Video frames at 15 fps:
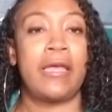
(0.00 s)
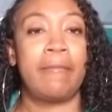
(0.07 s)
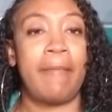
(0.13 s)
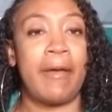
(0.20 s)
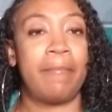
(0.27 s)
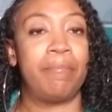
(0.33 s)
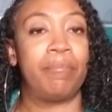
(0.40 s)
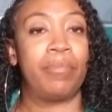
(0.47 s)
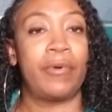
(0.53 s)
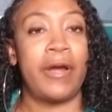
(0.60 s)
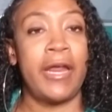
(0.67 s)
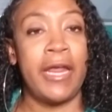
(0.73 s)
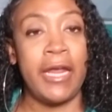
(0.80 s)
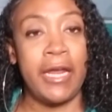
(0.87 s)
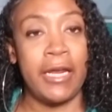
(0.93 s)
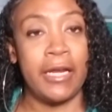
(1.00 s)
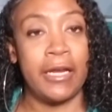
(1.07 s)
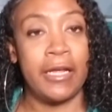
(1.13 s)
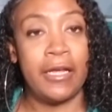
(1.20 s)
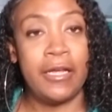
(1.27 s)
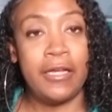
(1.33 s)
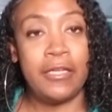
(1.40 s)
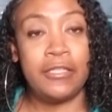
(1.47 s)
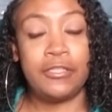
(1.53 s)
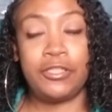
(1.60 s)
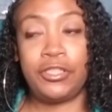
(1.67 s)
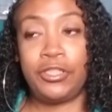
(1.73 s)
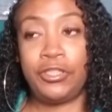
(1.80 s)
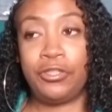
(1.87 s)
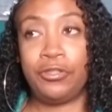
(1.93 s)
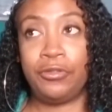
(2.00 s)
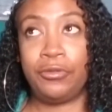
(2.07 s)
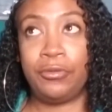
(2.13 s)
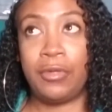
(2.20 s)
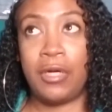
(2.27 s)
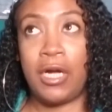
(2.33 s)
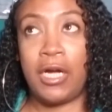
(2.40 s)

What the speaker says: my brain to